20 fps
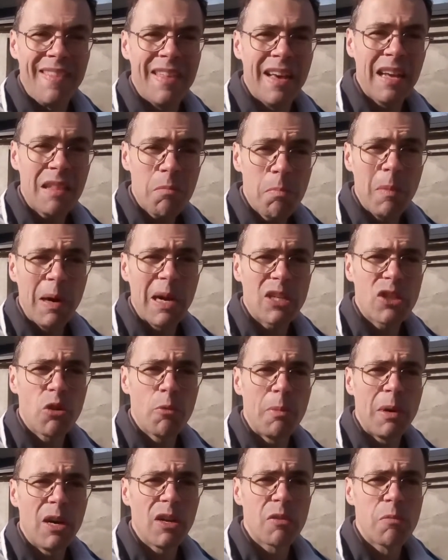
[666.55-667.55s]
that much
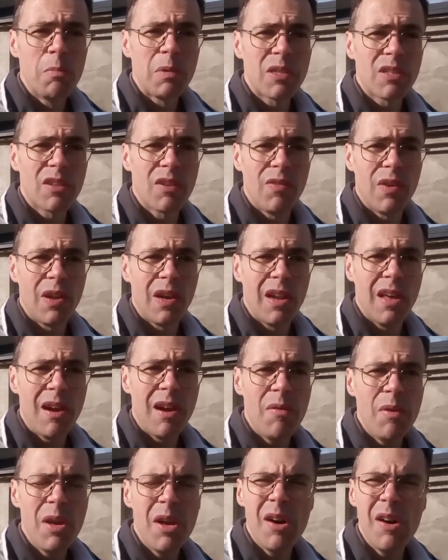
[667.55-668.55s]
about Mr.
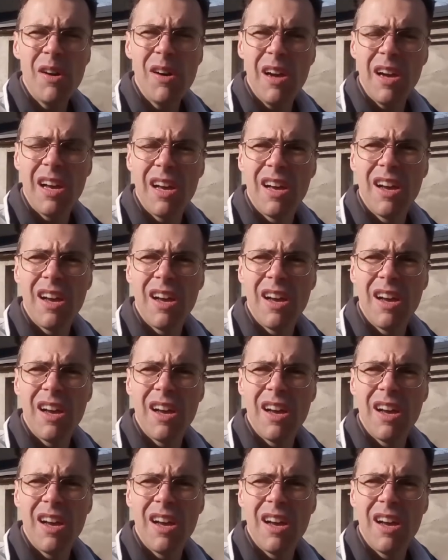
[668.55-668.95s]
Valerio.